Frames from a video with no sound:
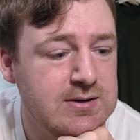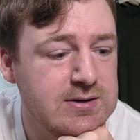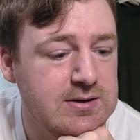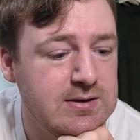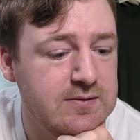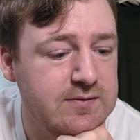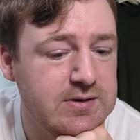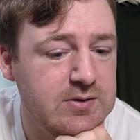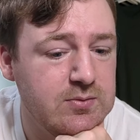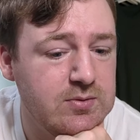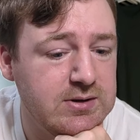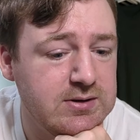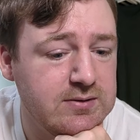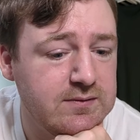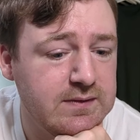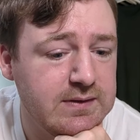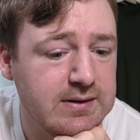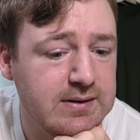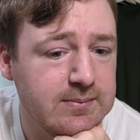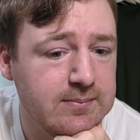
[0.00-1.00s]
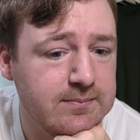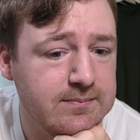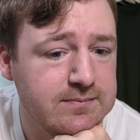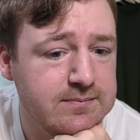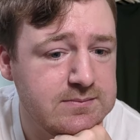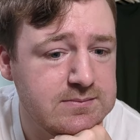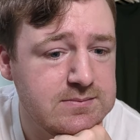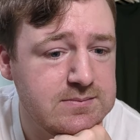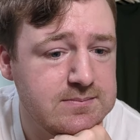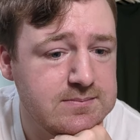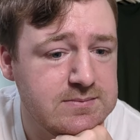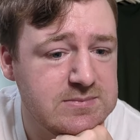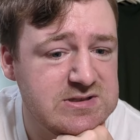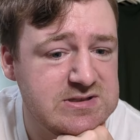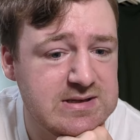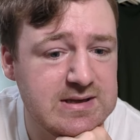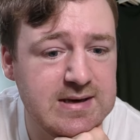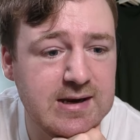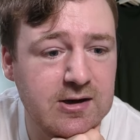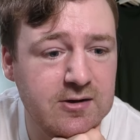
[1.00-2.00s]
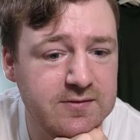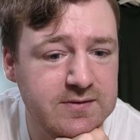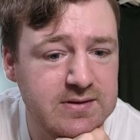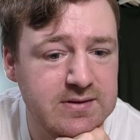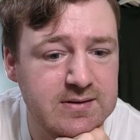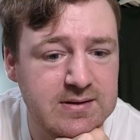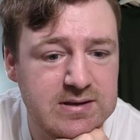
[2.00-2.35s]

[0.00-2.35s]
if he would have stayed healthy.